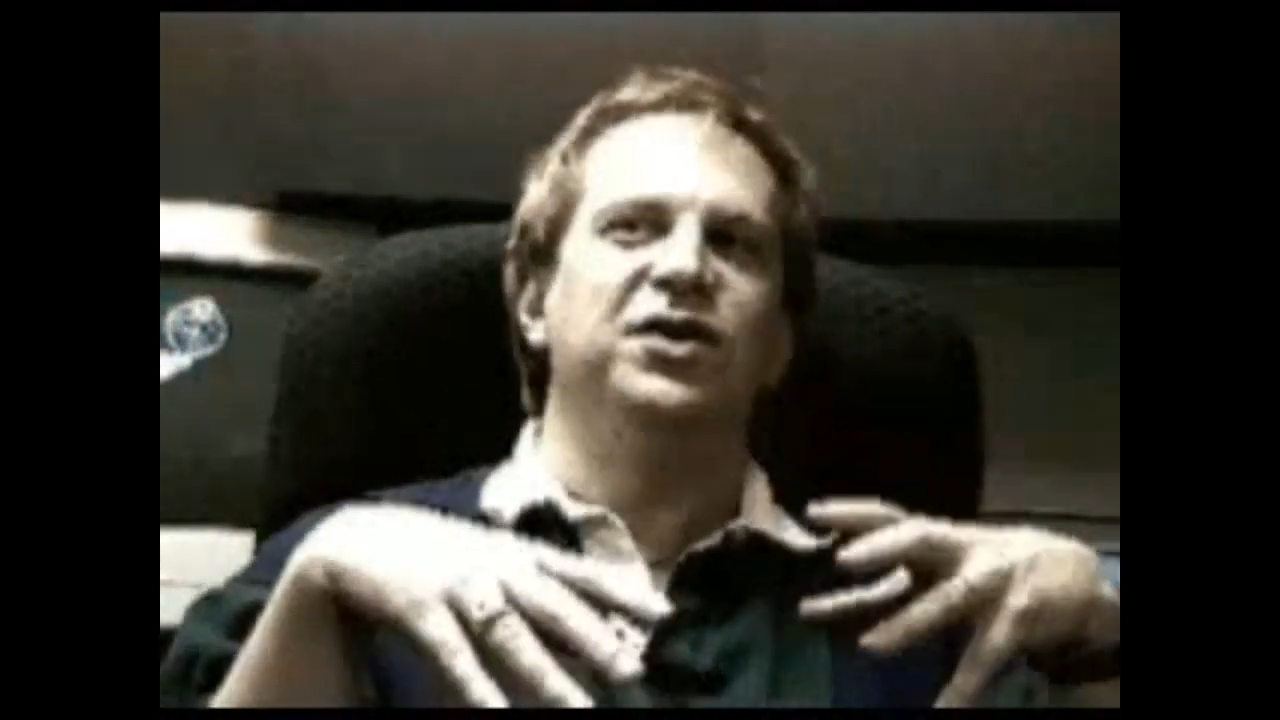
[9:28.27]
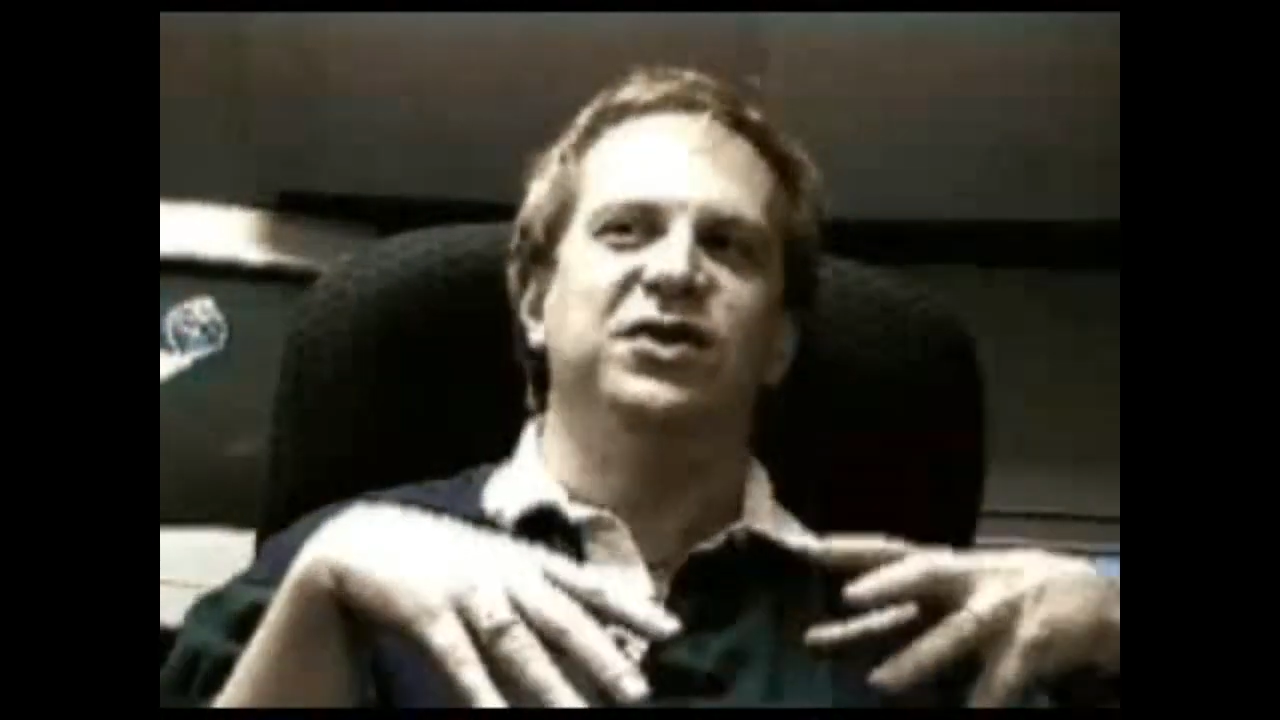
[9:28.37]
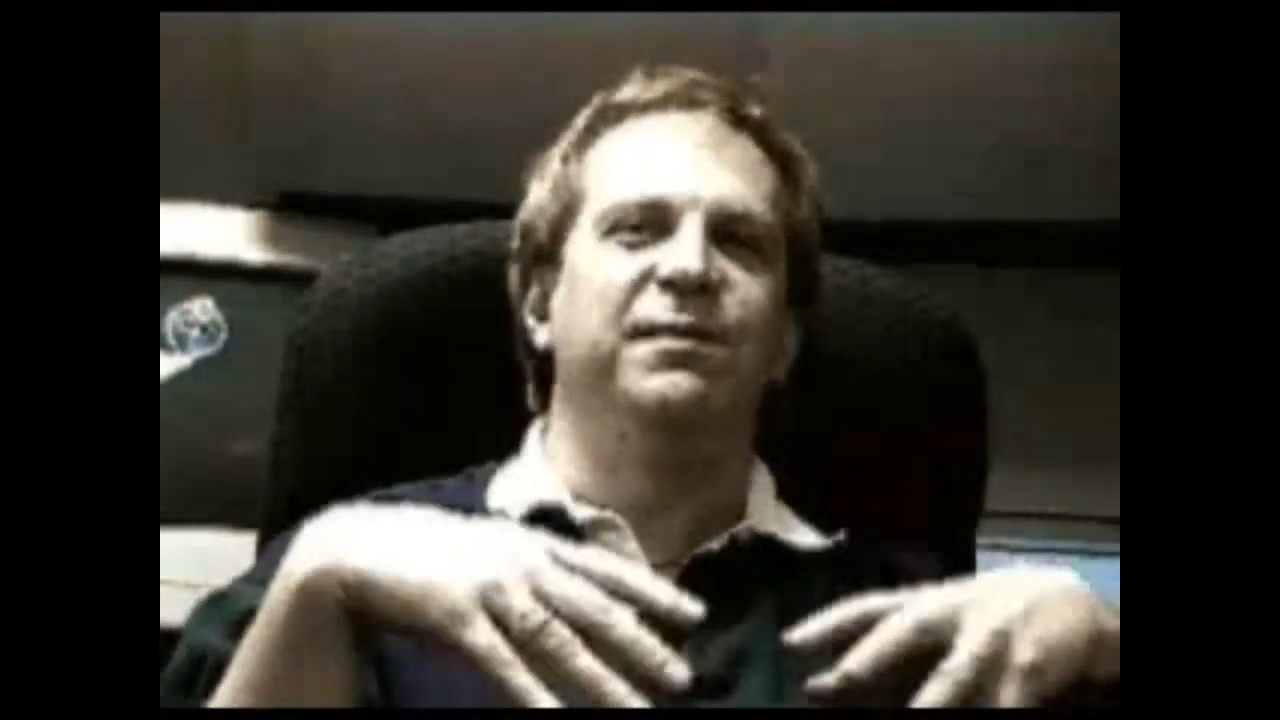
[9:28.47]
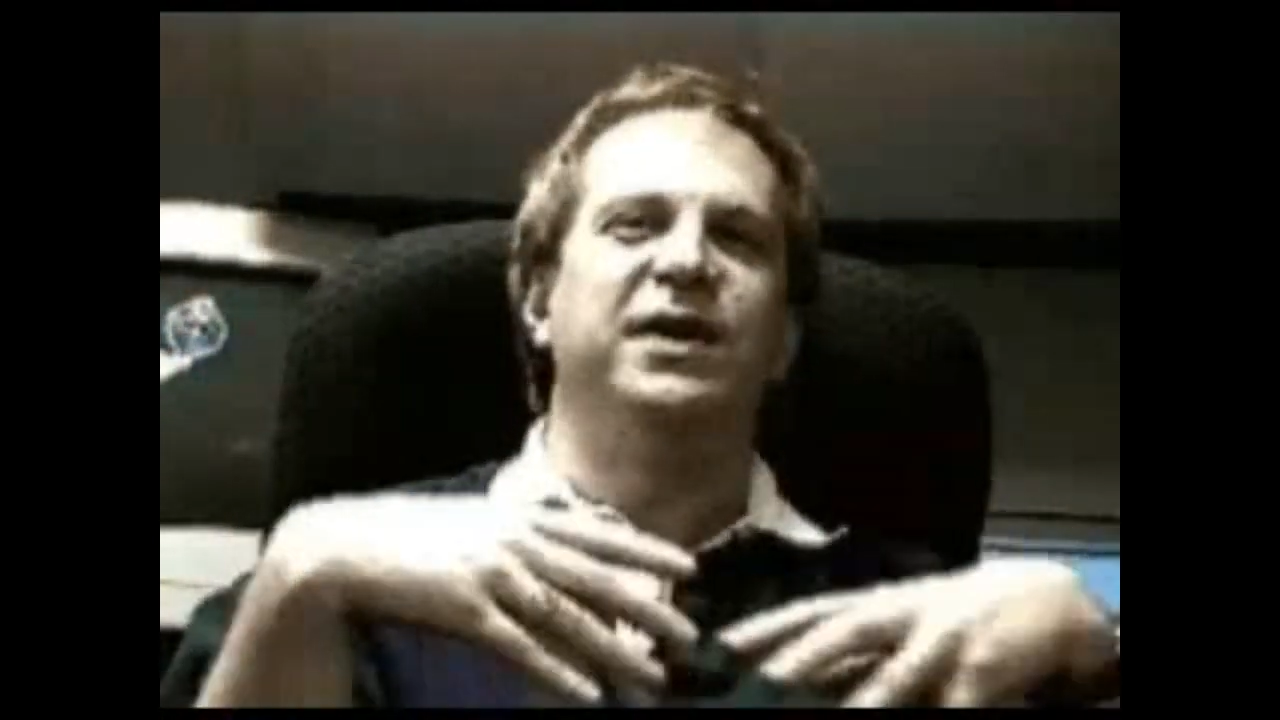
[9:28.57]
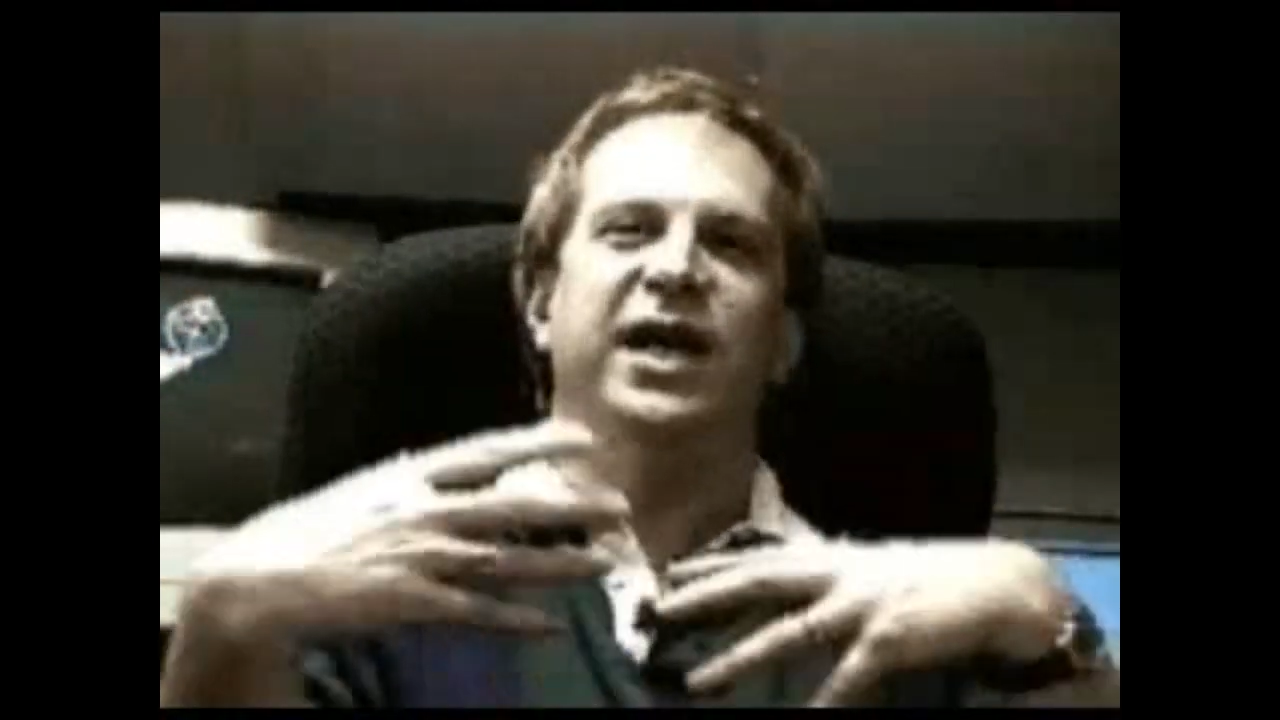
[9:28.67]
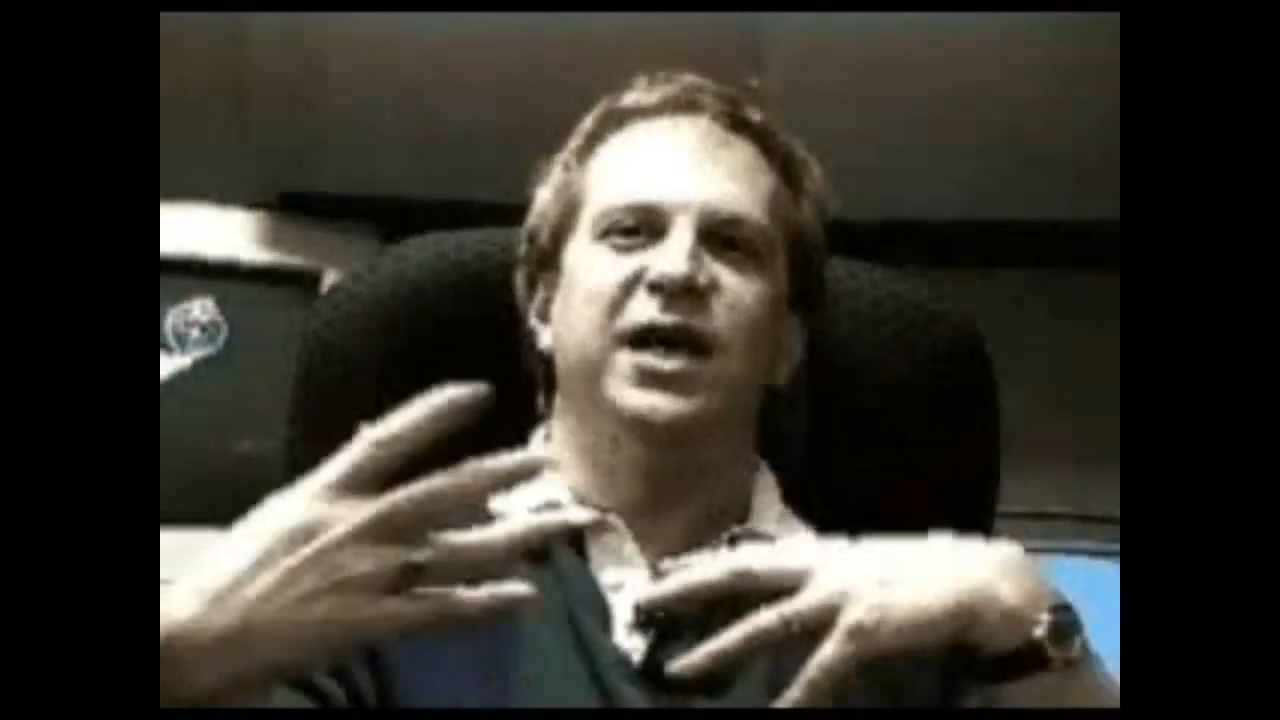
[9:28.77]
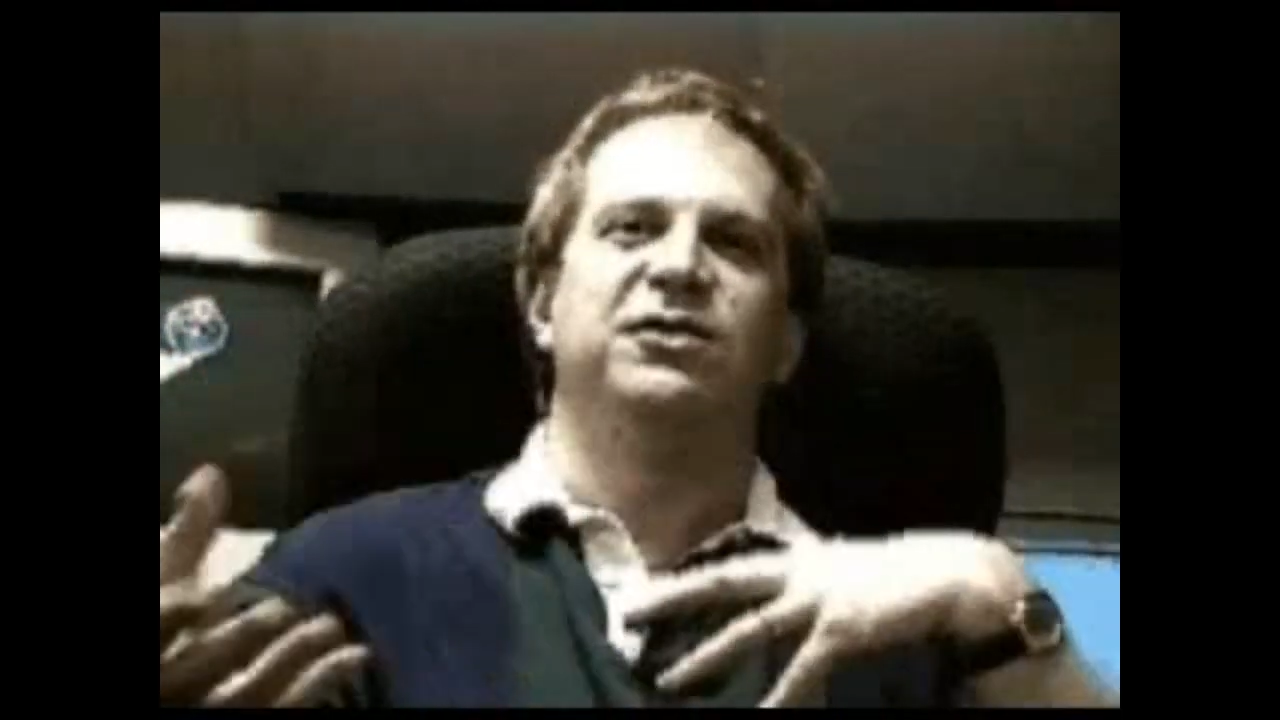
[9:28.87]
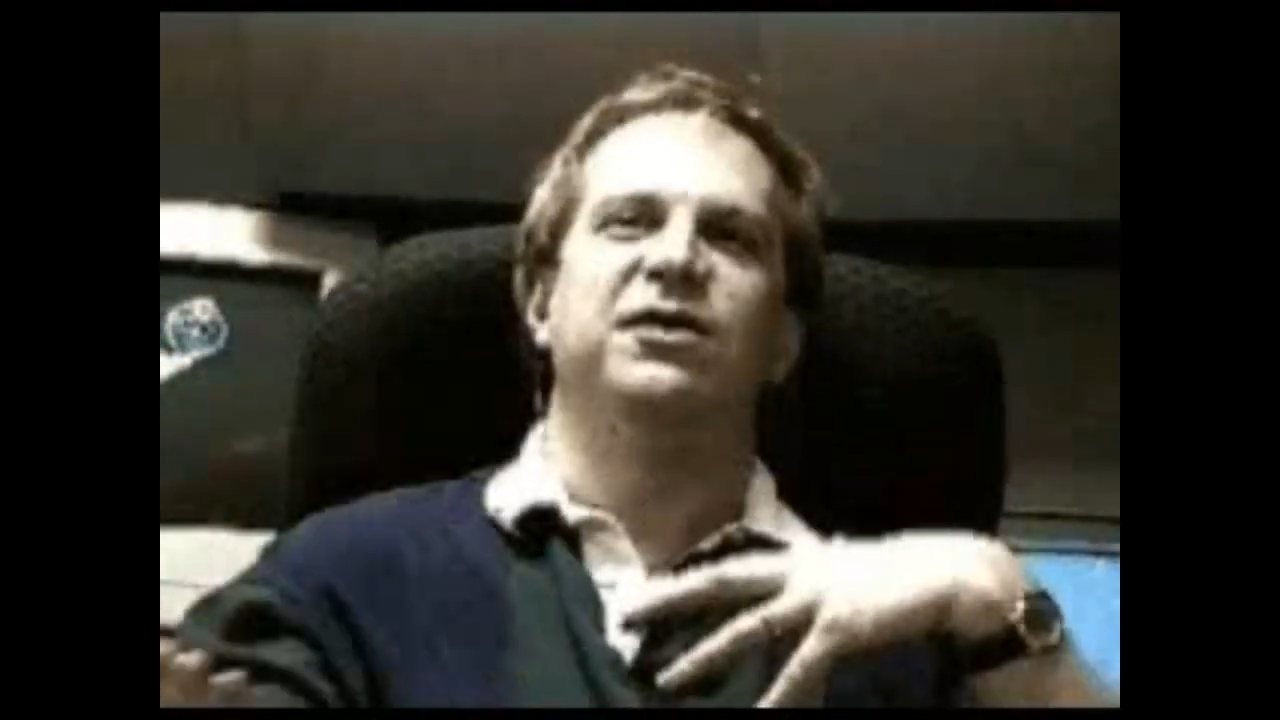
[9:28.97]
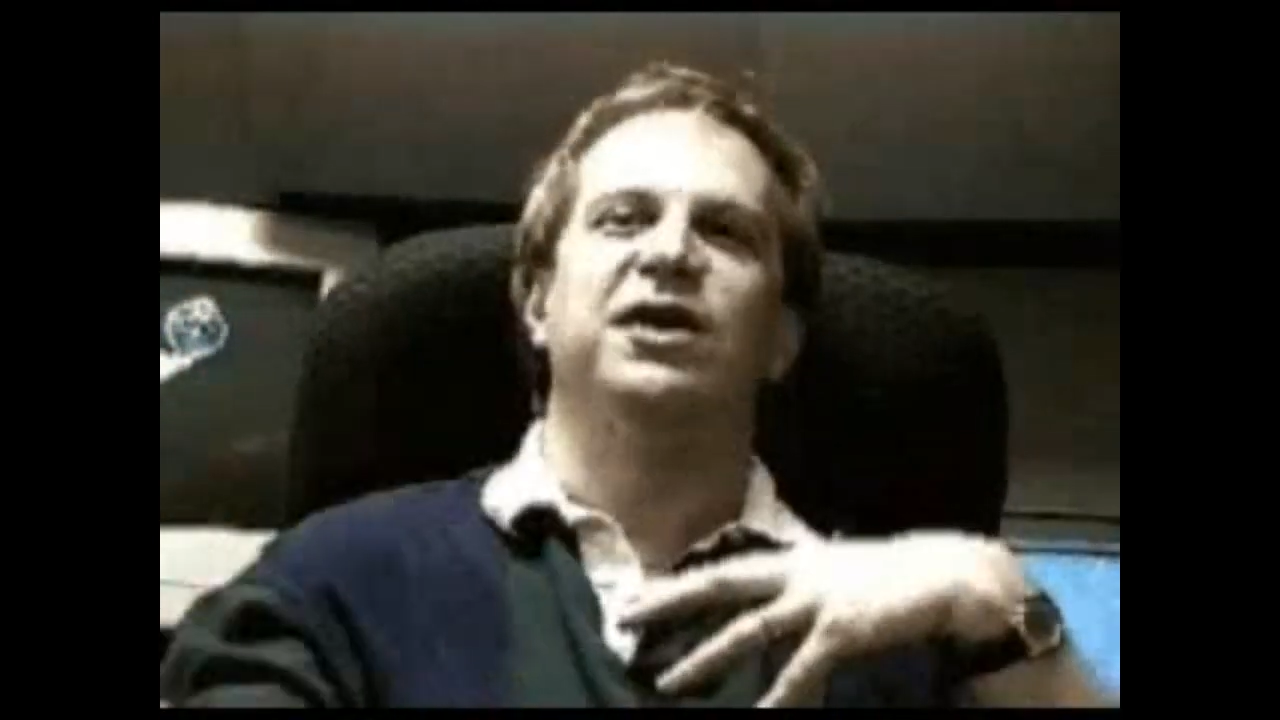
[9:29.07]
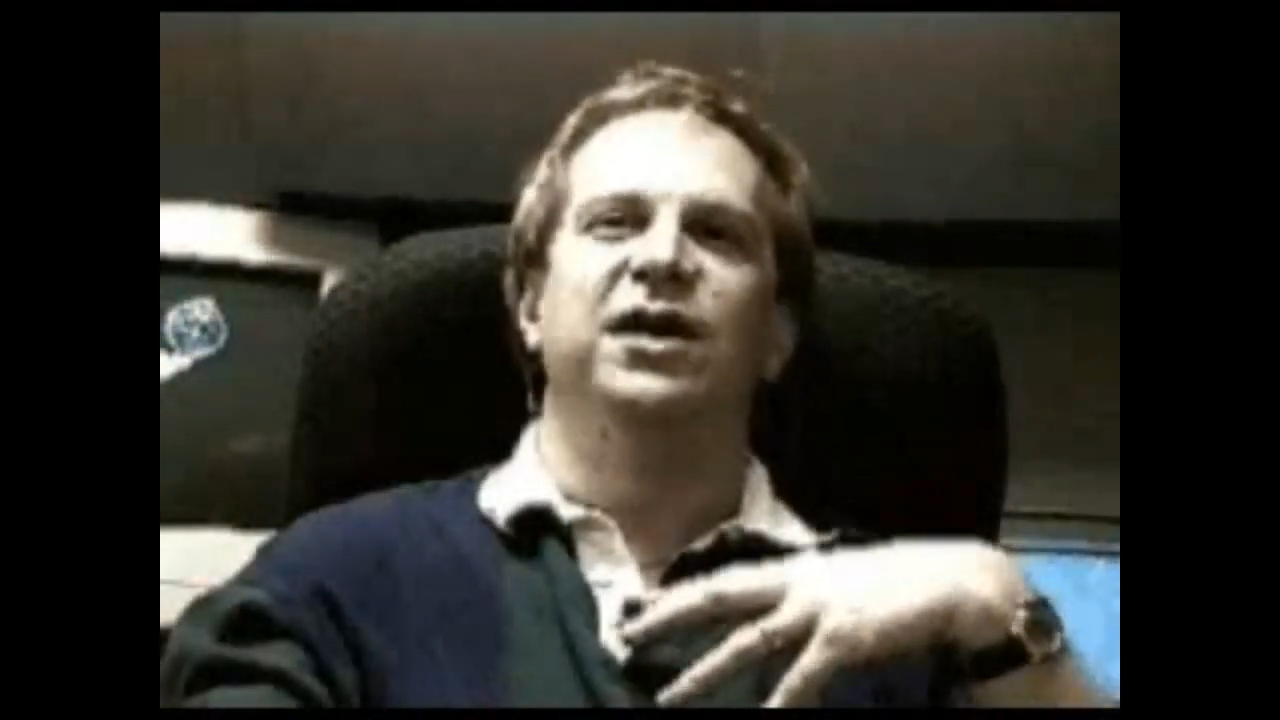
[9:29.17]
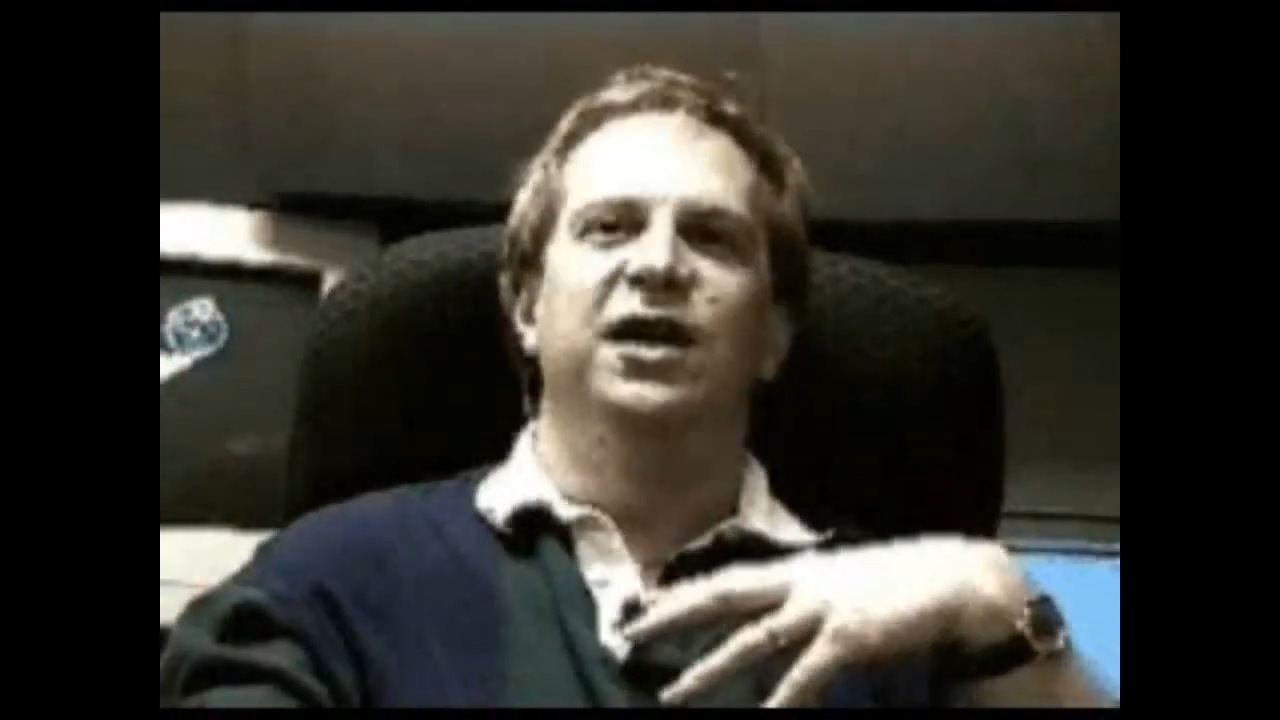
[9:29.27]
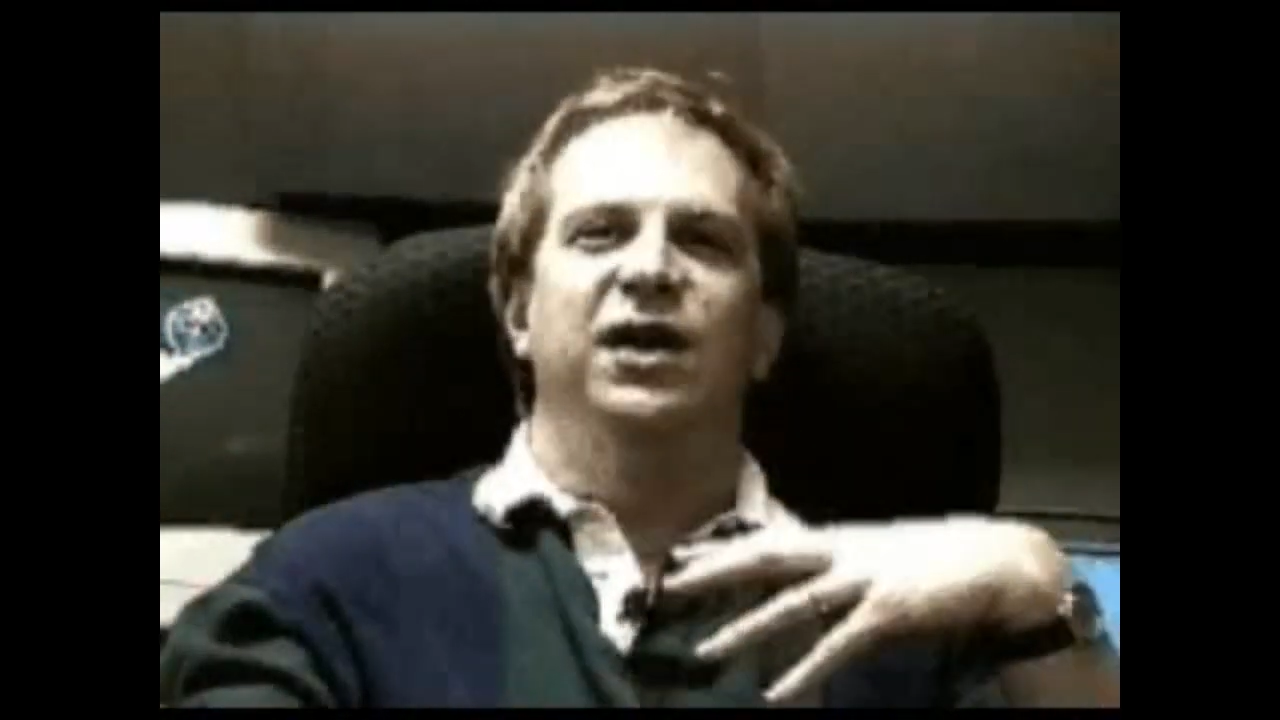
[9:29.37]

something extra,